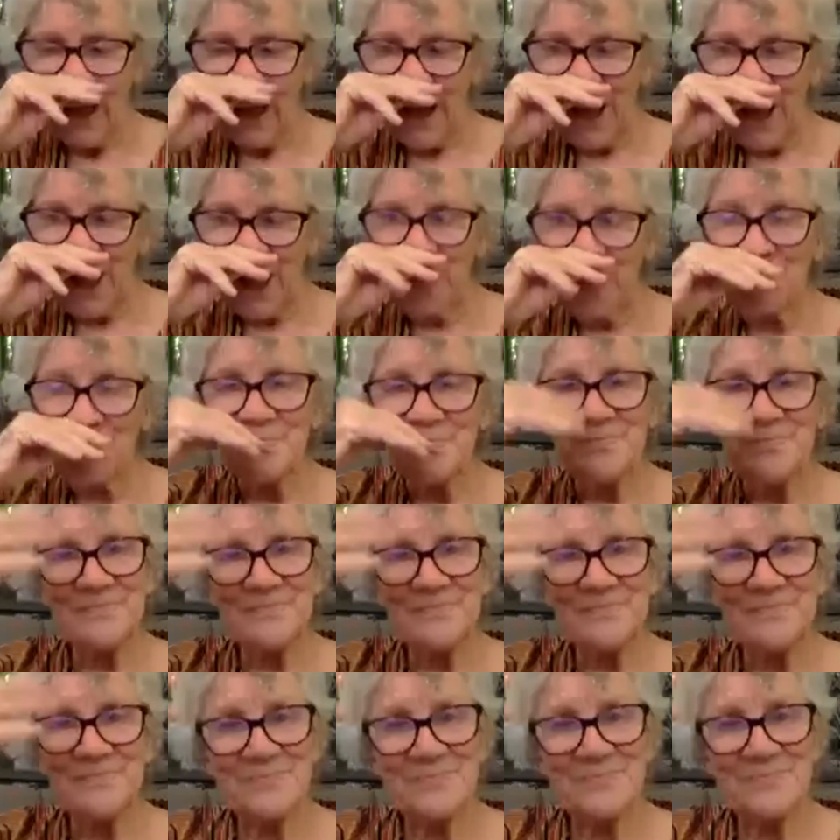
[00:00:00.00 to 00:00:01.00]

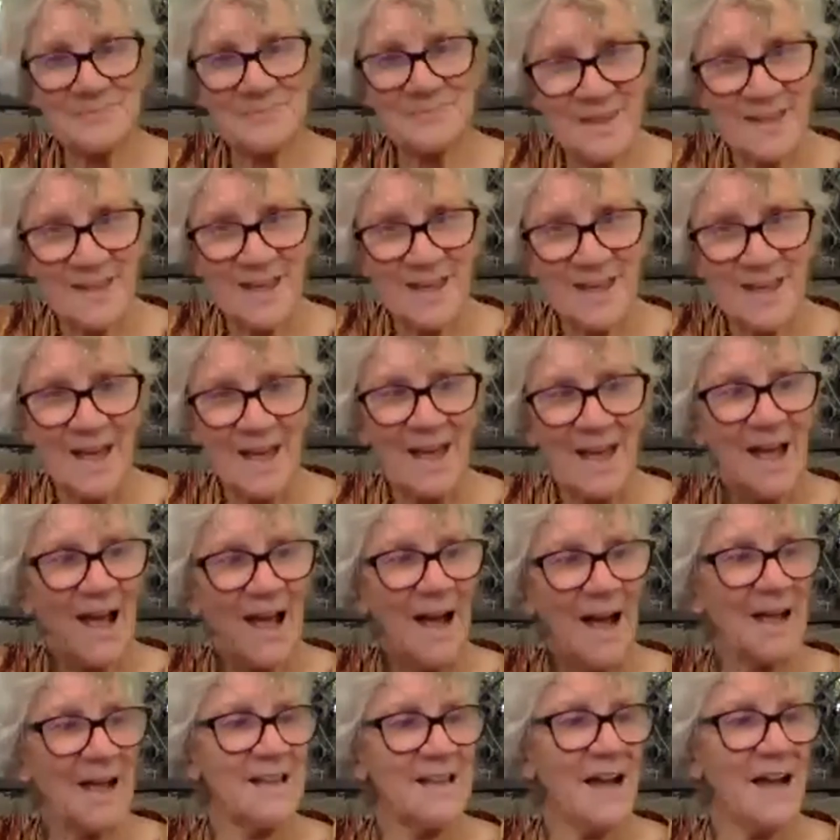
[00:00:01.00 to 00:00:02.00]

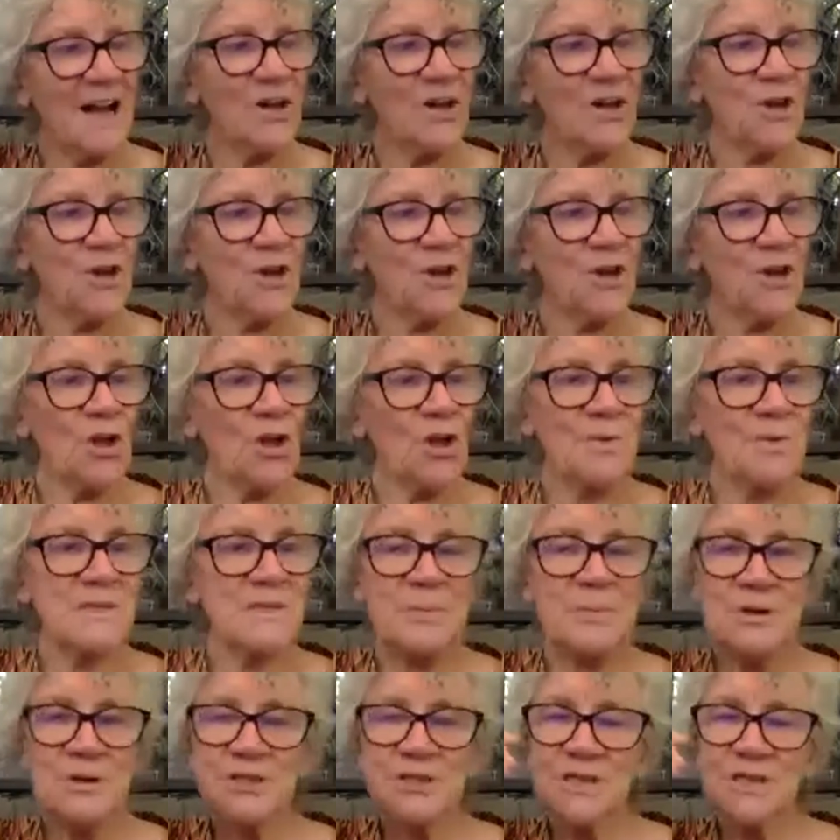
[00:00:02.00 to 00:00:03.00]
A young girl was
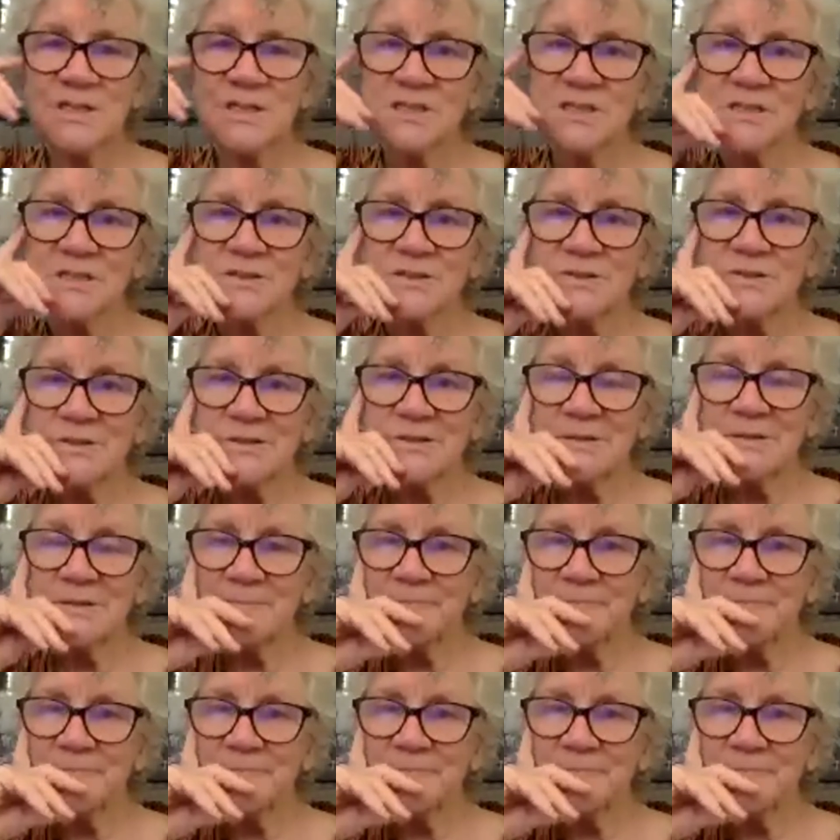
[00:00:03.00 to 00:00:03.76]
brought to the school,